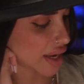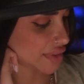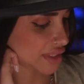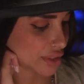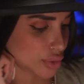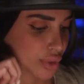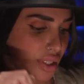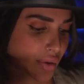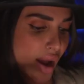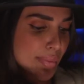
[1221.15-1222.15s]
have it tattooed
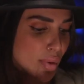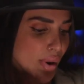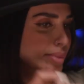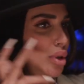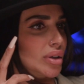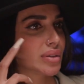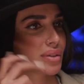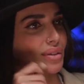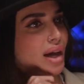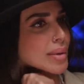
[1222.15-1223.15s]
here. I'm a rebel.
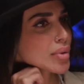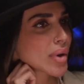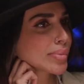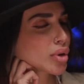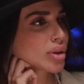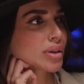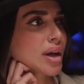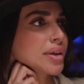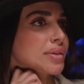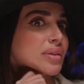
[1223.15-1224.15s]

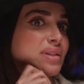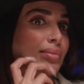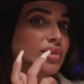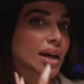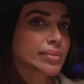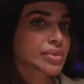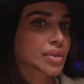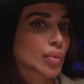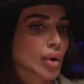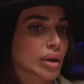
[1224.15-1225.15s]
And sometimes
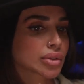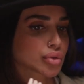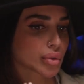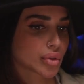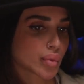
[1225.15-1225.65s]
the word,